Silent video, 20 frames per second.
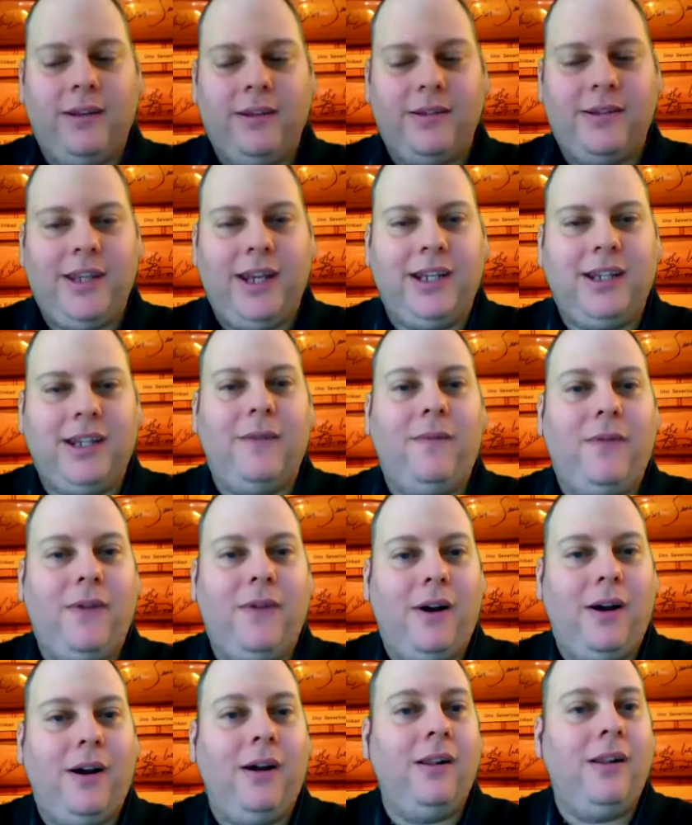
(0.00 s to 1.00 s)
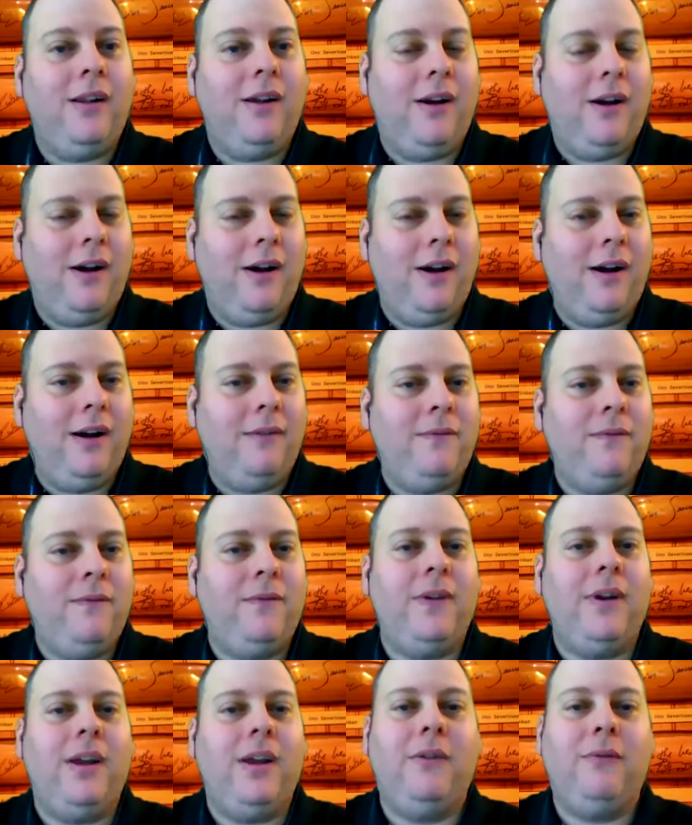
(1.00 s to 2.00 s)
Take the fall
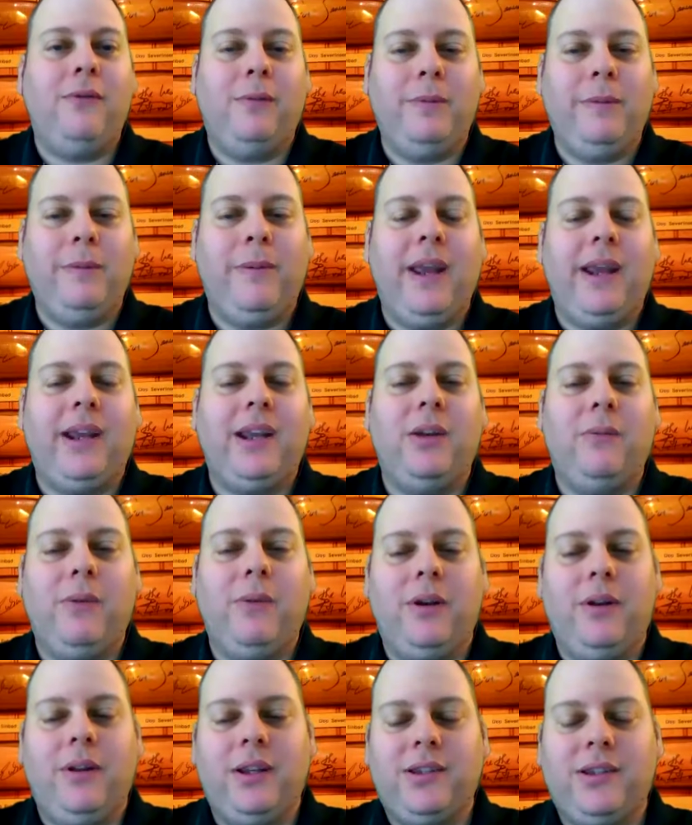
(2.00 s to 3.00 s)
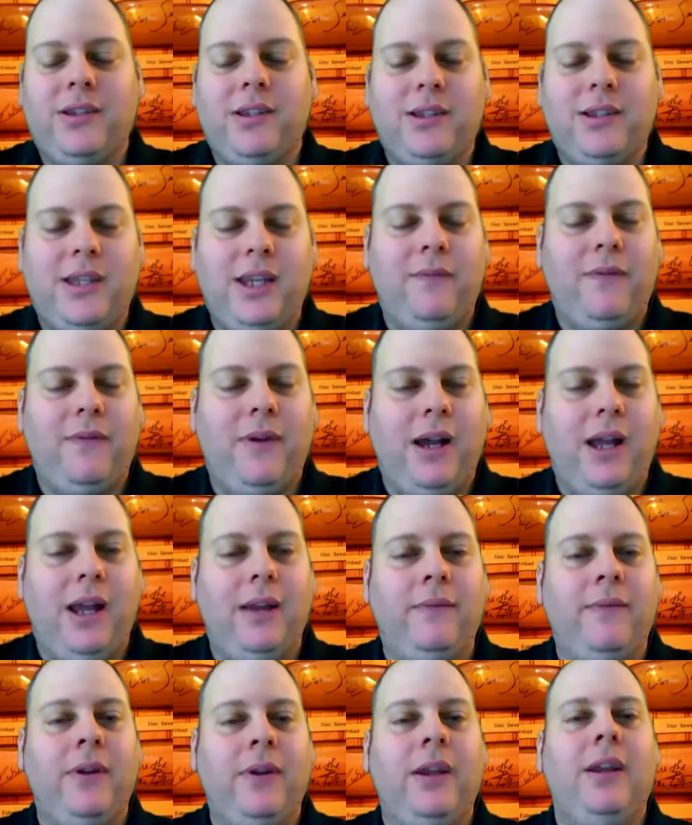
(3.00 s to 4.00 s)
off. We'll be back in the winter. Let's just take
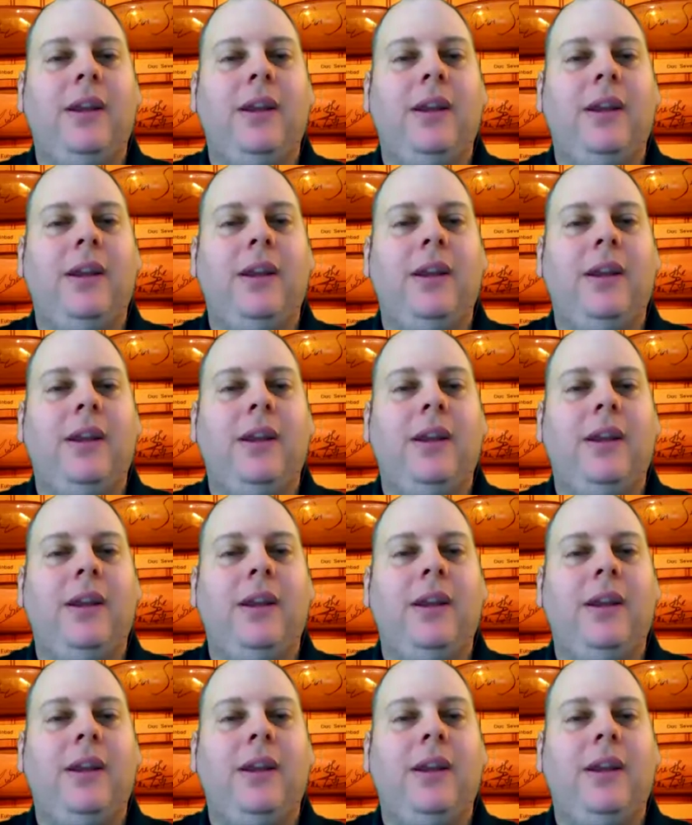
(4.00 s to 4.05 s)
five.